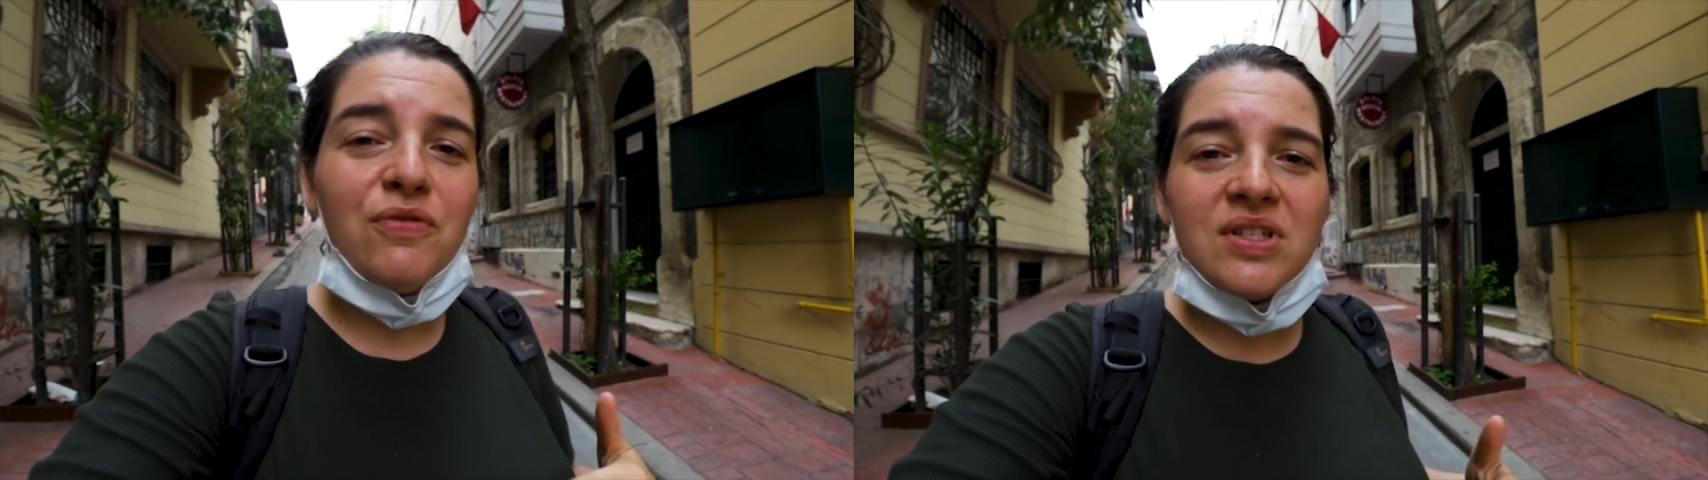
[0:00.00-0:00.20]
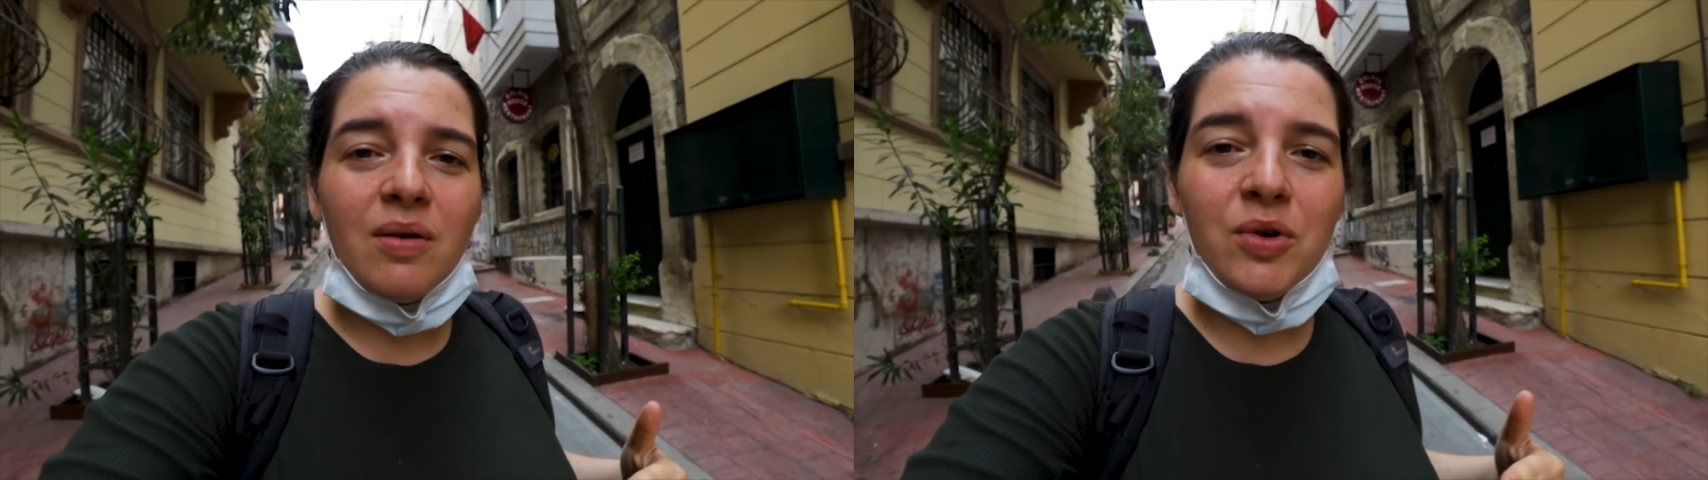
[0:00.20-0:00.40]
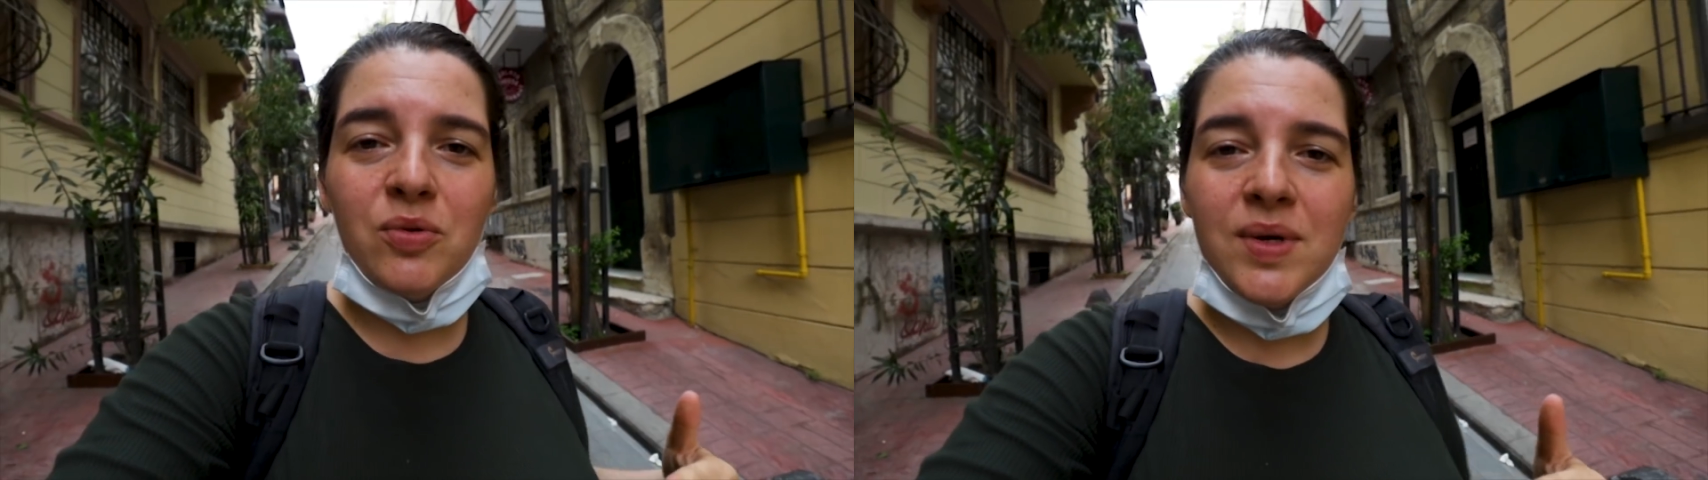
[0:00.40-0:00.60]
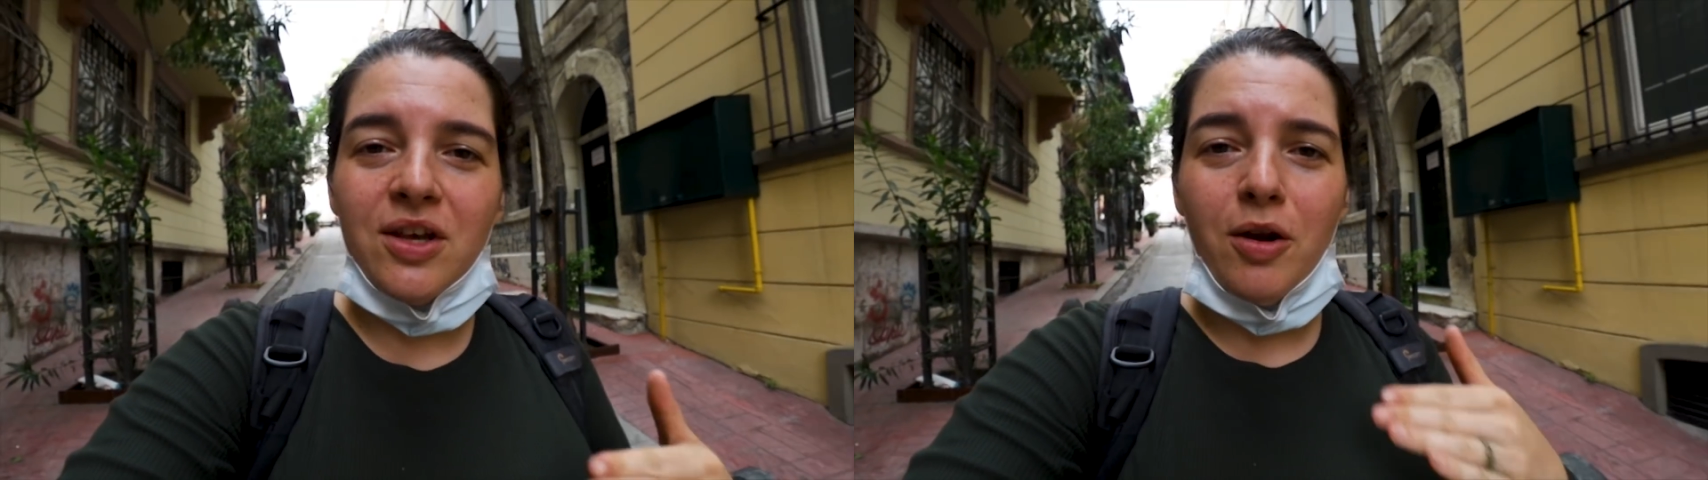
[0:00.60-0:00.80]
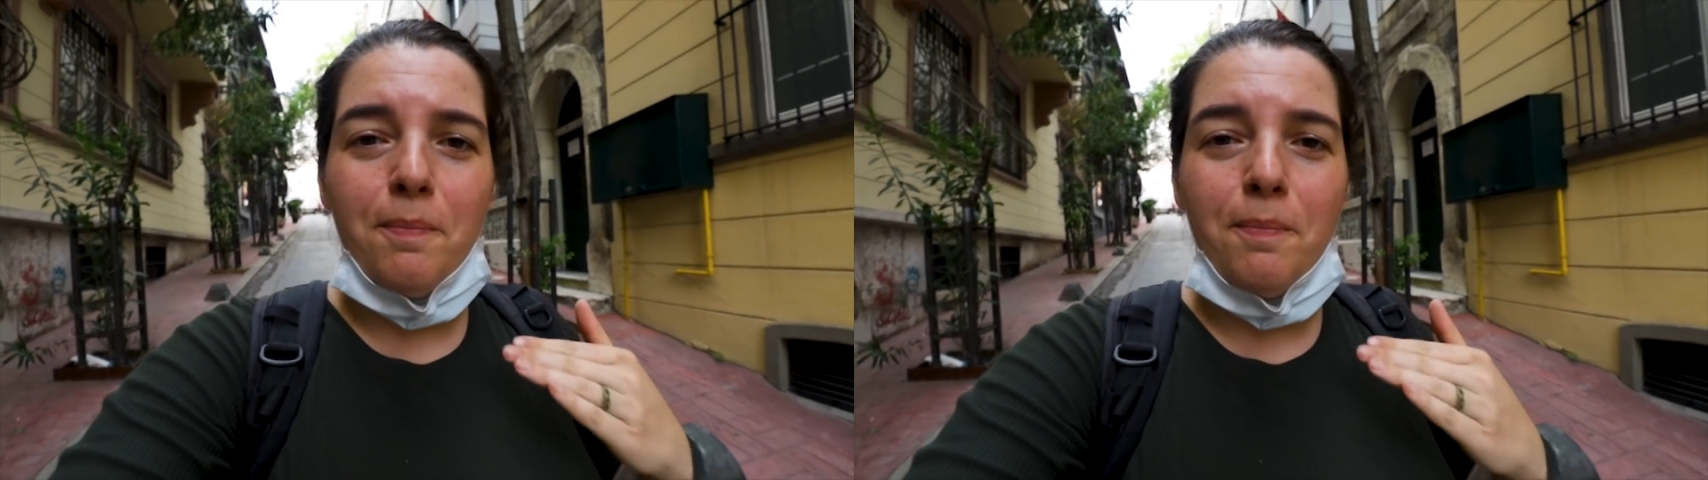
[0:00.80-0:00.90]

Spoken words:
for someone who is on a